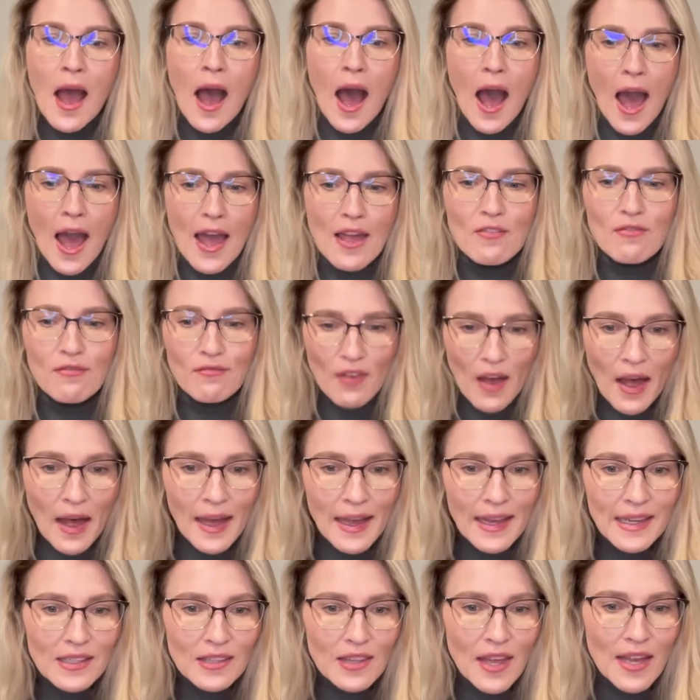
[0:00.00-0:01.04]
I
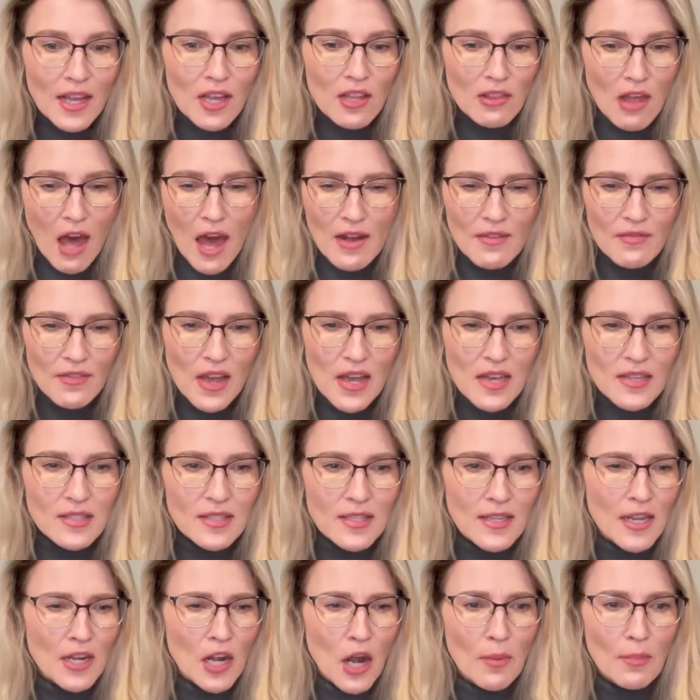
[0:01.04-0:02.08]
find like a lot of us
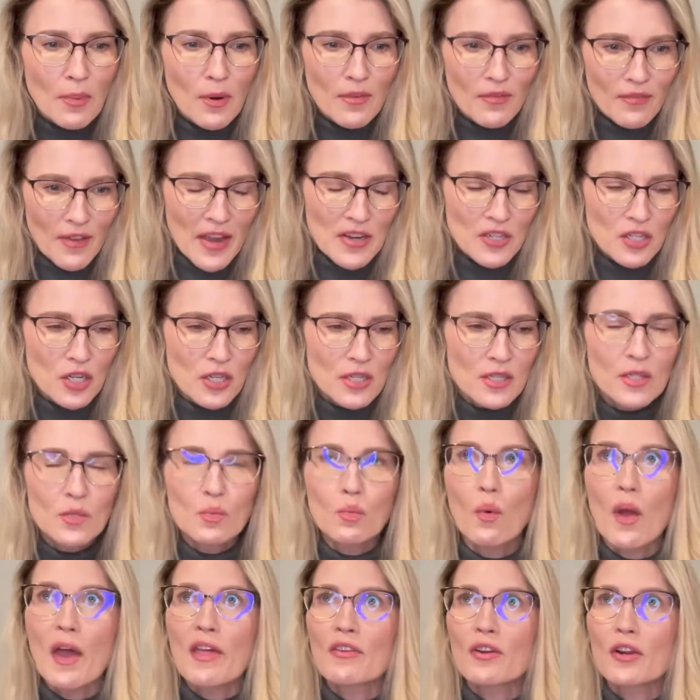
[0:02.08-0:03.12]
in our professions,
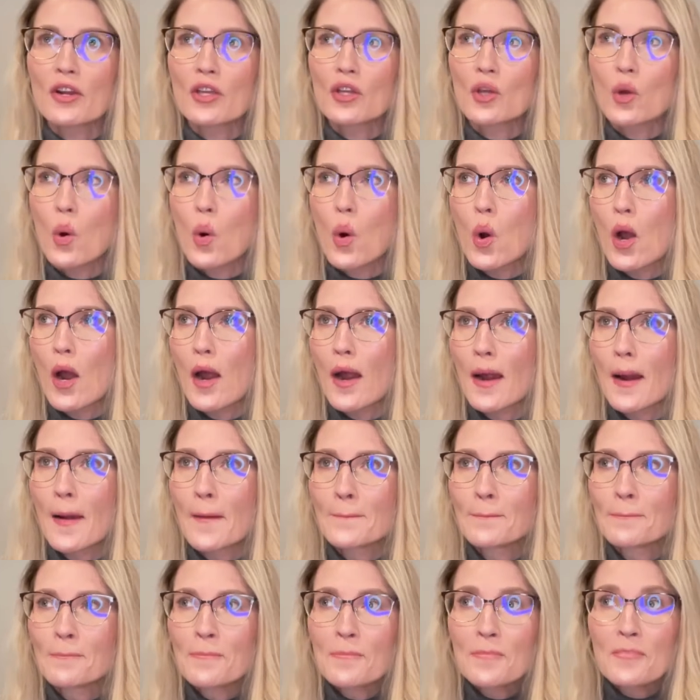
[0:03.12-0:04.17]
whether
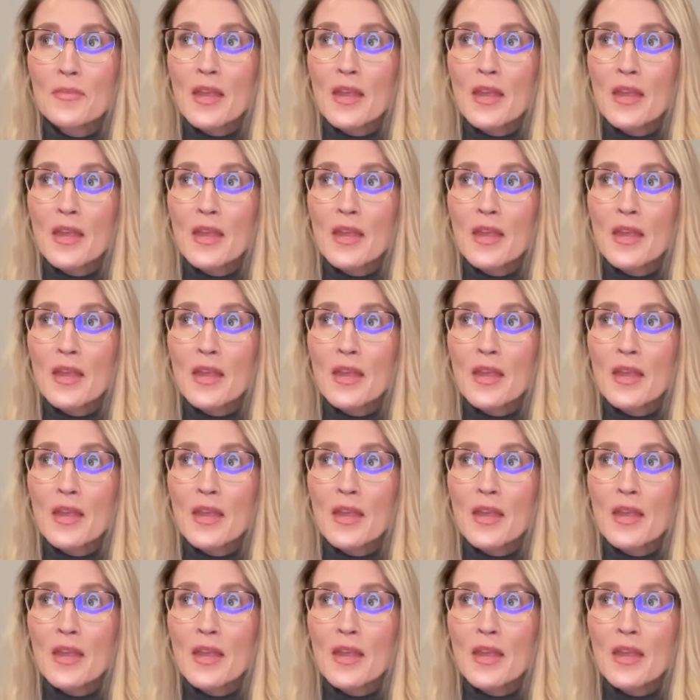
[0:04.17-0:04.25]
you're,